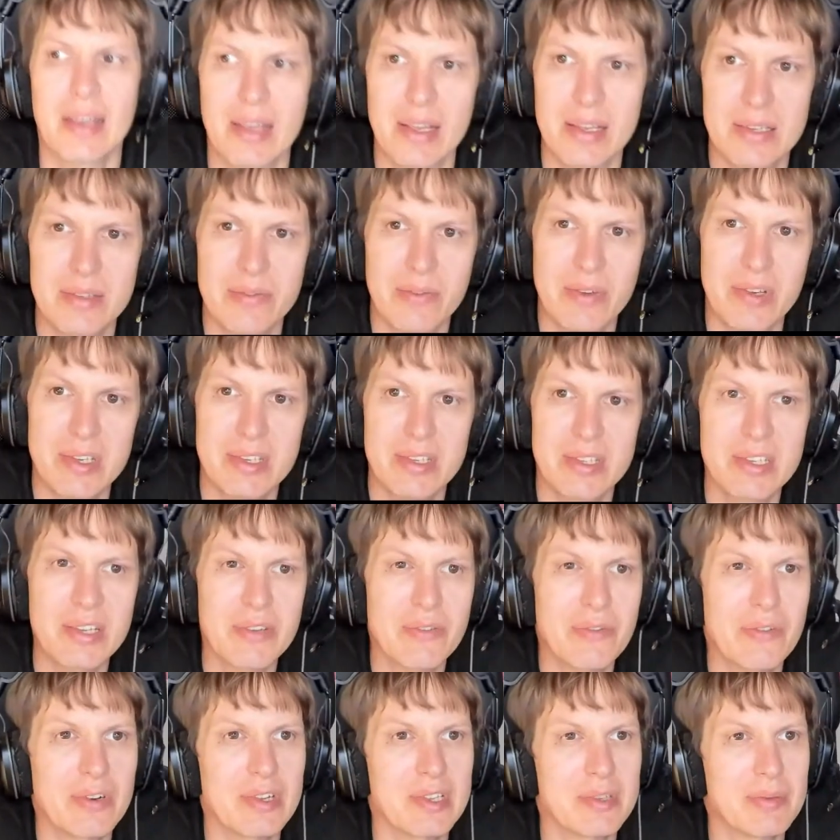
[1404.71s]
is this
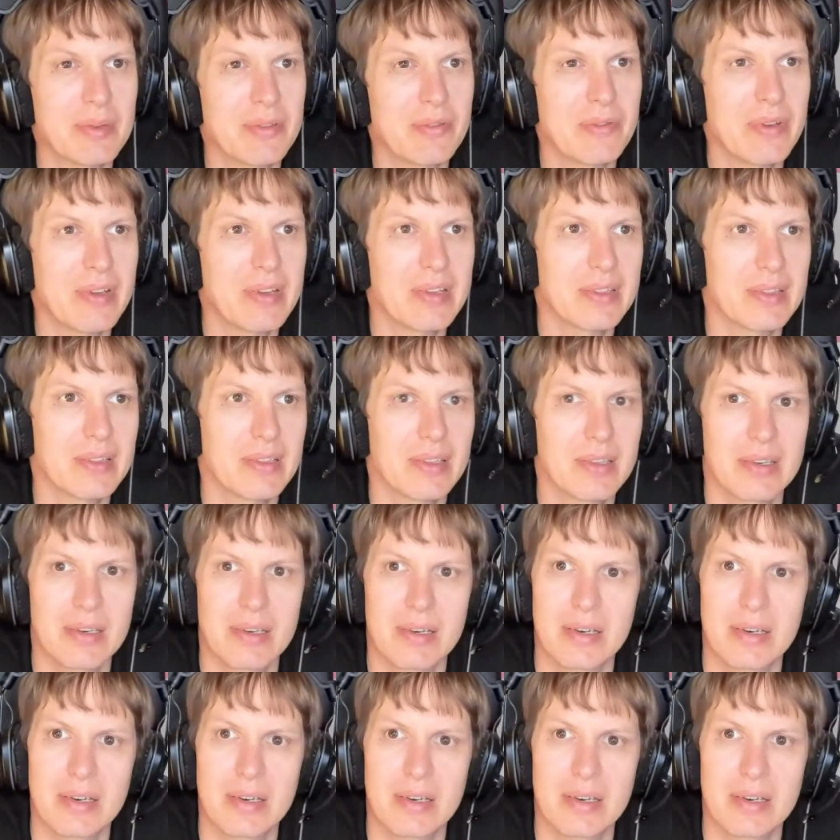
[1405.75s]
difference between